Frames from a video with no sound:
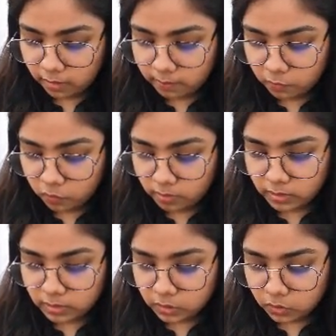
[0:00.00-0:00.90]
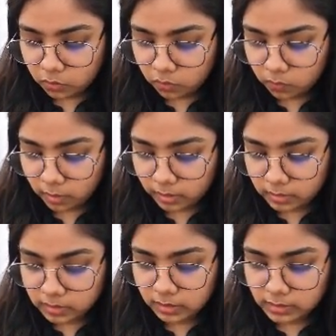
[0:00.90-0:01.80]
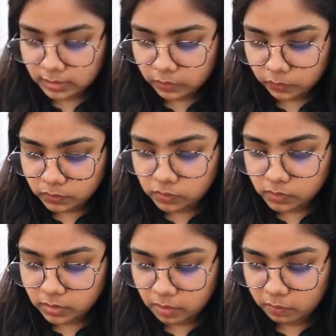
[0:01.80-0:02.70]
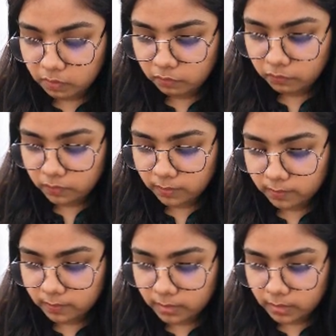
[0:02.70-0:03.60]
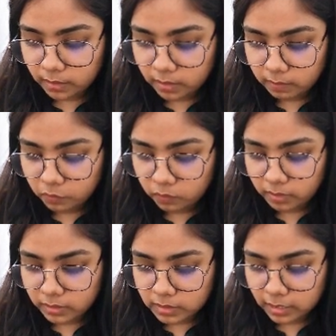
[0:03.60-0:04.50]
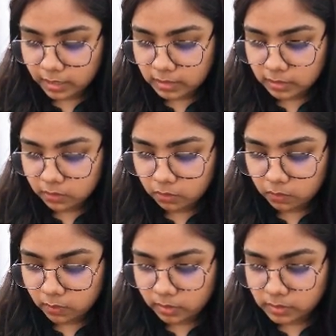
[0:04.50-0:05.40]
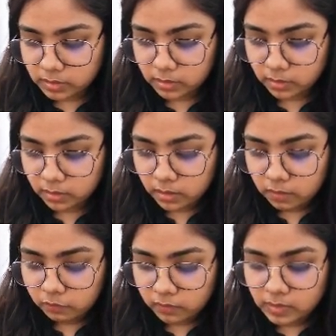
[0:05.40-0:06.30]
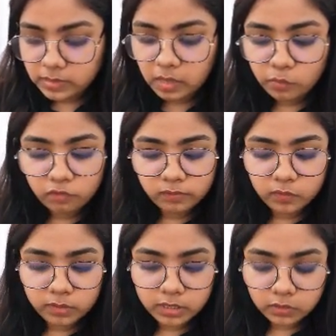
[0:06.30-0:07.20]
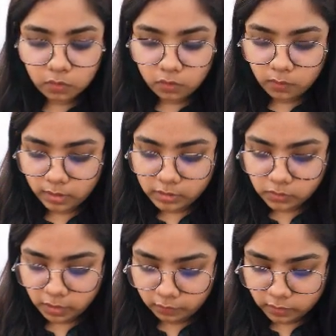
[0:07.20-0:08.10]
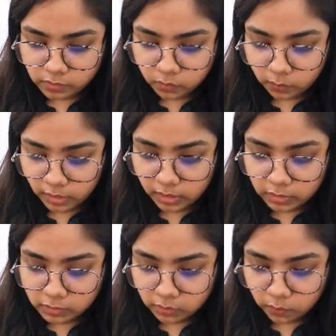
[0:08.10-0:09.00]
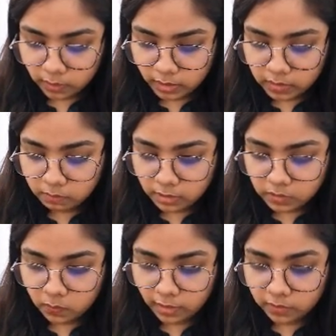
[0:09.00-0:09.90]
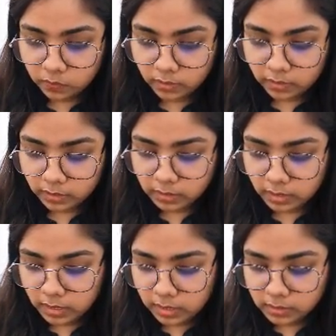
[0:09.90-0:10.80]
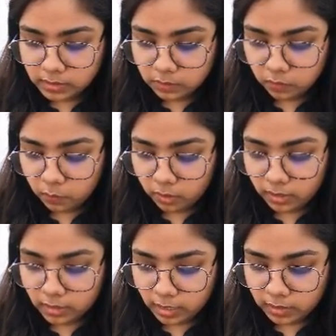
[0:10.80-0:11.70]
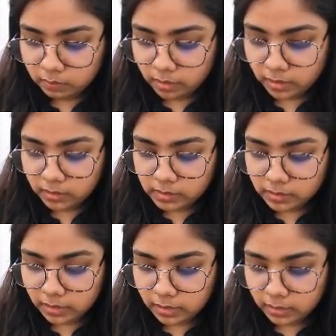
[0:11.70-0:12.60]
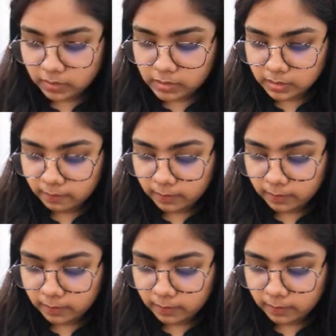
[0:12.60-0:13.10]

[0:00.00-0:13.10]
moment clockwise is equal to sum of moment anti-clockwise. For this sum of moment clockwise, you have this weight. So weight multiplied with that 0.9 minus x